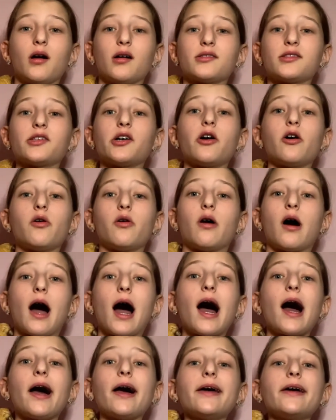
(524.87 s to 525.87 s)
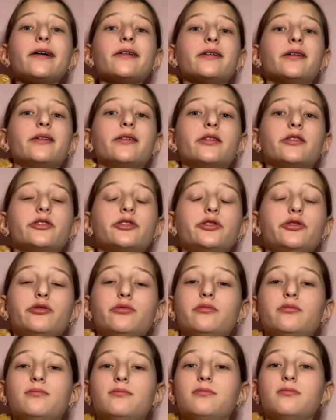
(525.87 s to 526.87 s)
So I
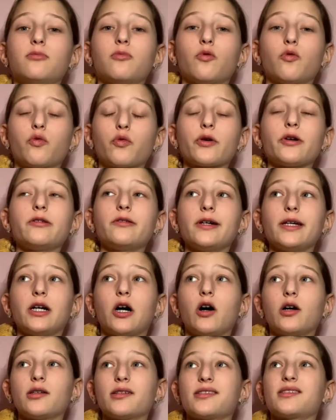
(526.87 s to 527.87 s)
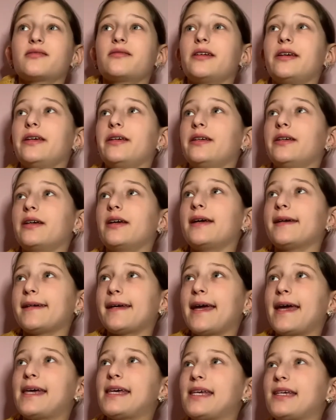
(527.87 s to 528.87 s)
really honestly
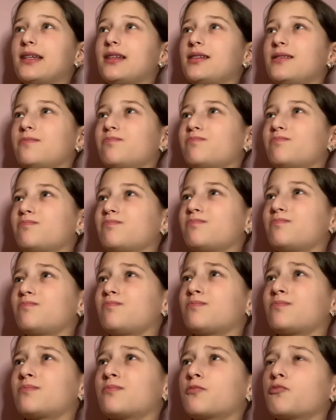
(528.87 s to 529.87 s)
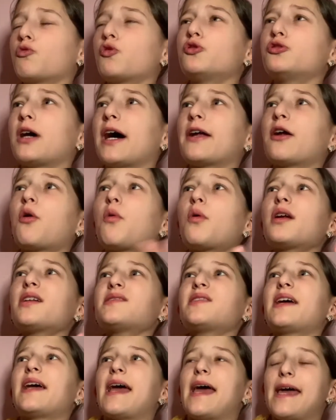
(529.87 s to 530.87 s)
hate, well, I don't want
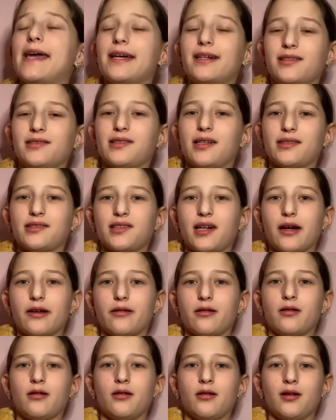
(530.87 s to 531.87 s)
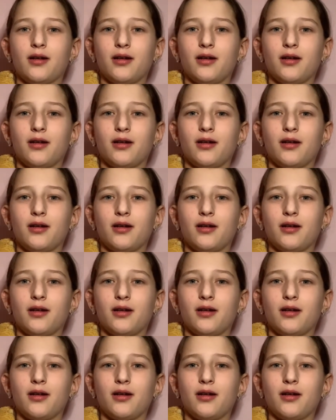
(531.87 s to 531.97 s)
to say hate because that's kind of